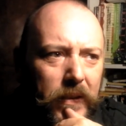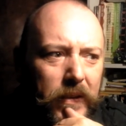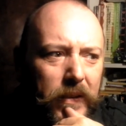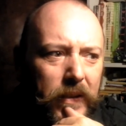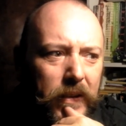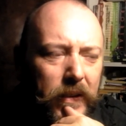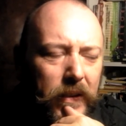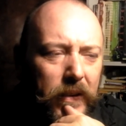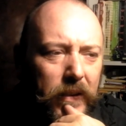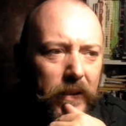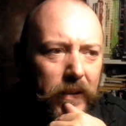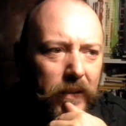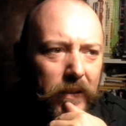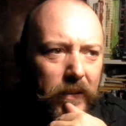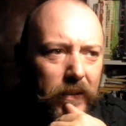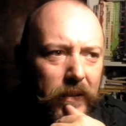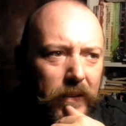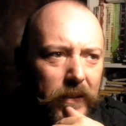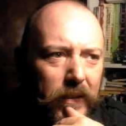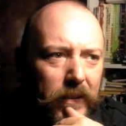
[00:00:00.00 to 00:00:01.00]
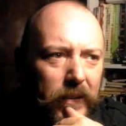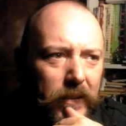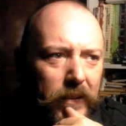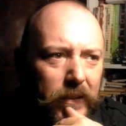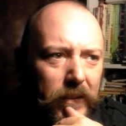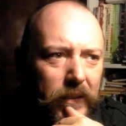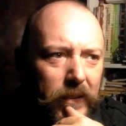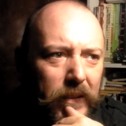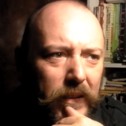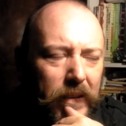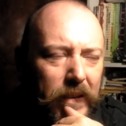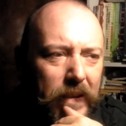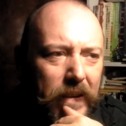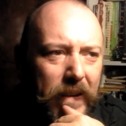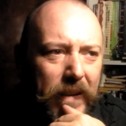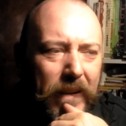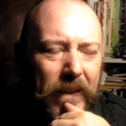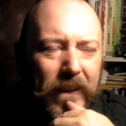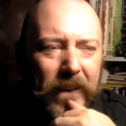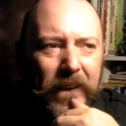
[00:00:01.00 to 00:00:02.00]
But,
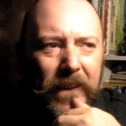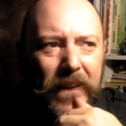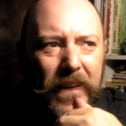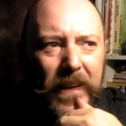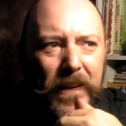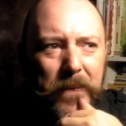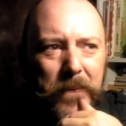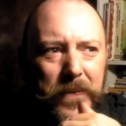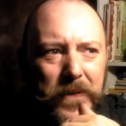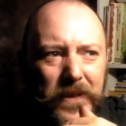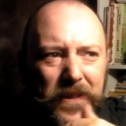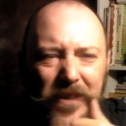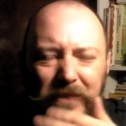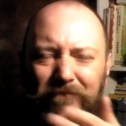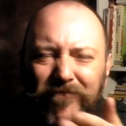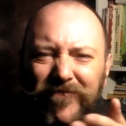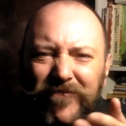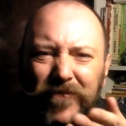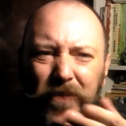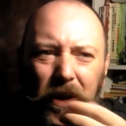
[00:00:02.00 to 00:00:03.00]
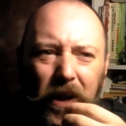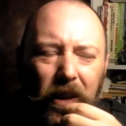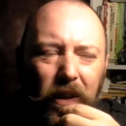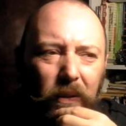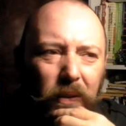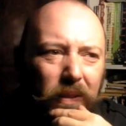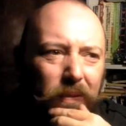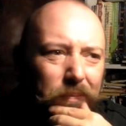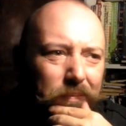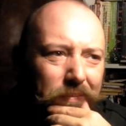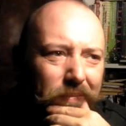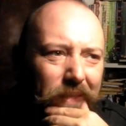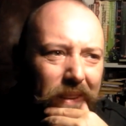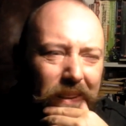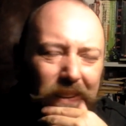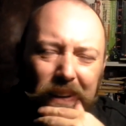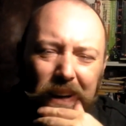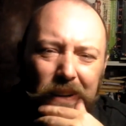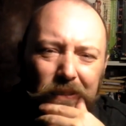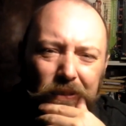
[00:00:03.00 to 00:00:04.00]
yeah, it was, well,
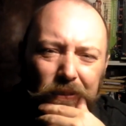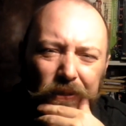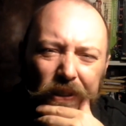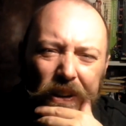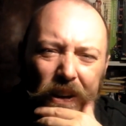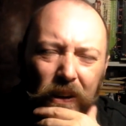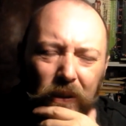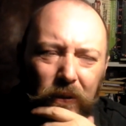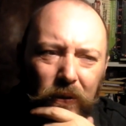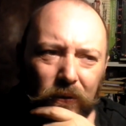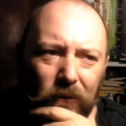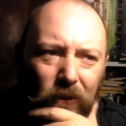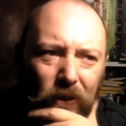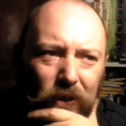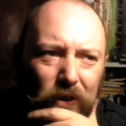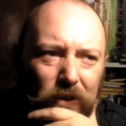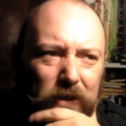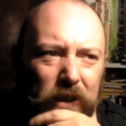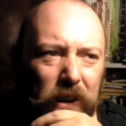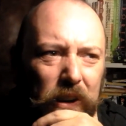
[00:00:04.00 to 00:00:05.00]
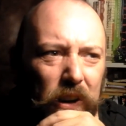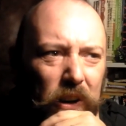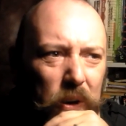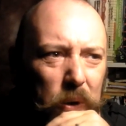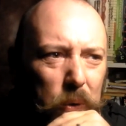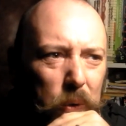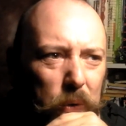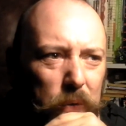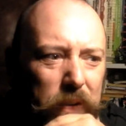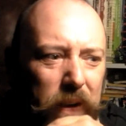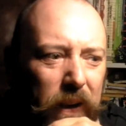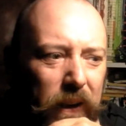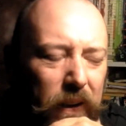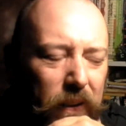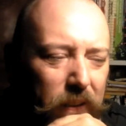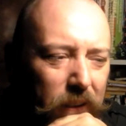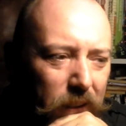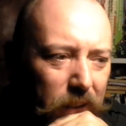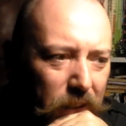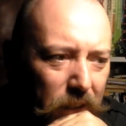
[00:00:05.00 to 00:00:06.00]
Dave's video struck a chord really,
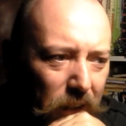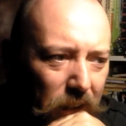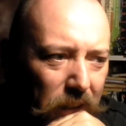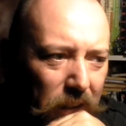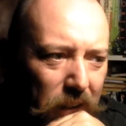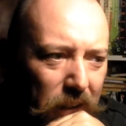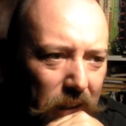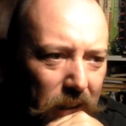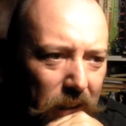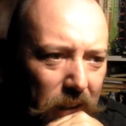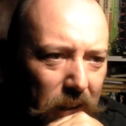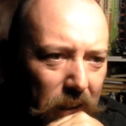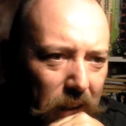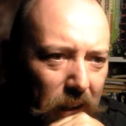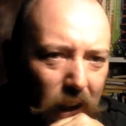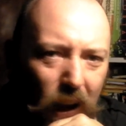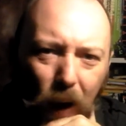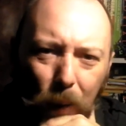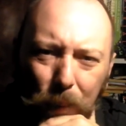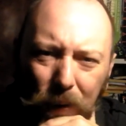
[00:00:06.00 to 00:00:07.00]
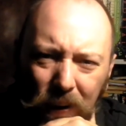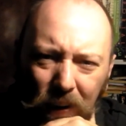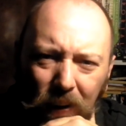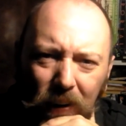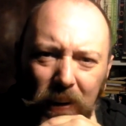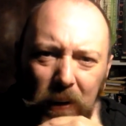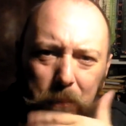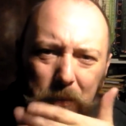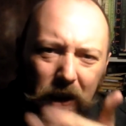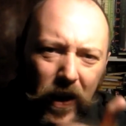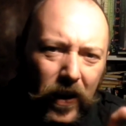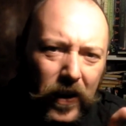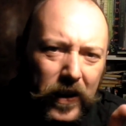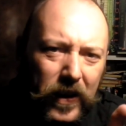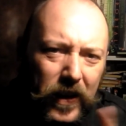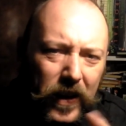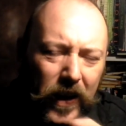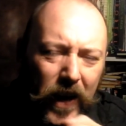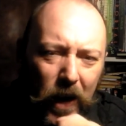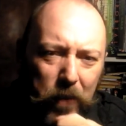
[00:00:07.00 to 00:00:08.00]
that I'd been hiding
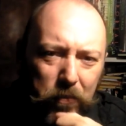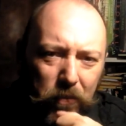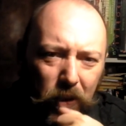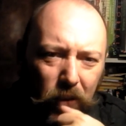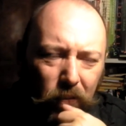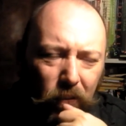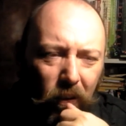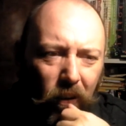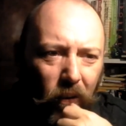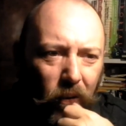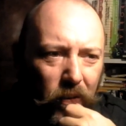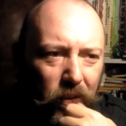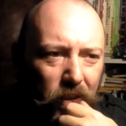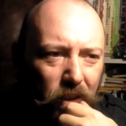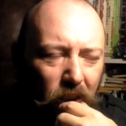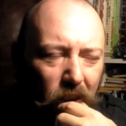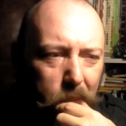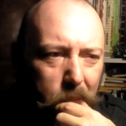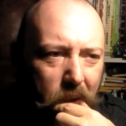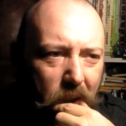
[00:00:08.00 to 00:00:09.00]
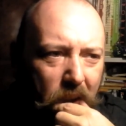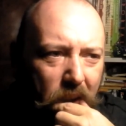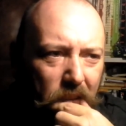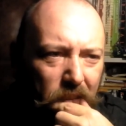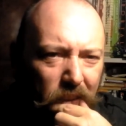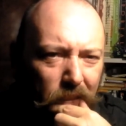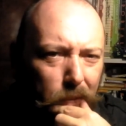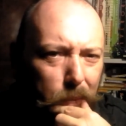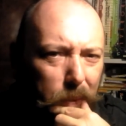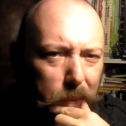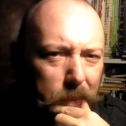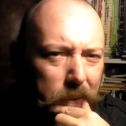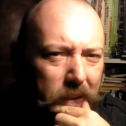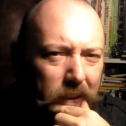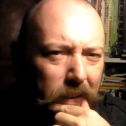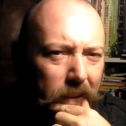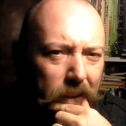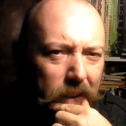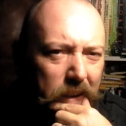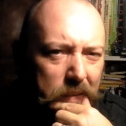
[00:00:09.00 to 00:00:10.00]
behind the camera for a long time, never been
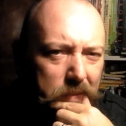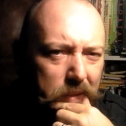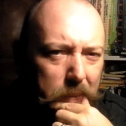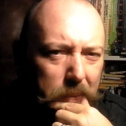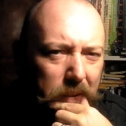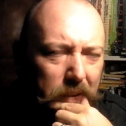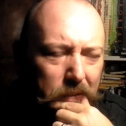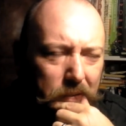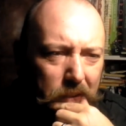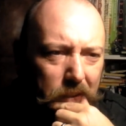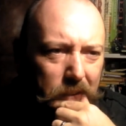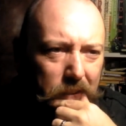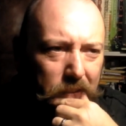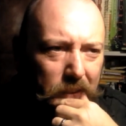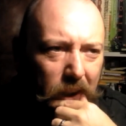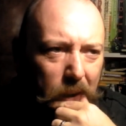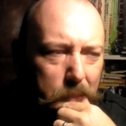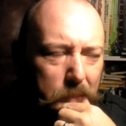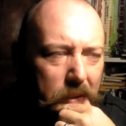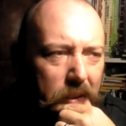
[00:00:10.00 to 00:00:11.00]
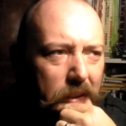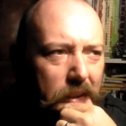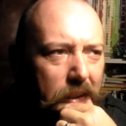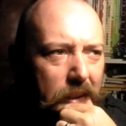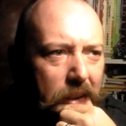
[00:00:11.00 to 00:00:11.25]
particularly comfortable in front of camera.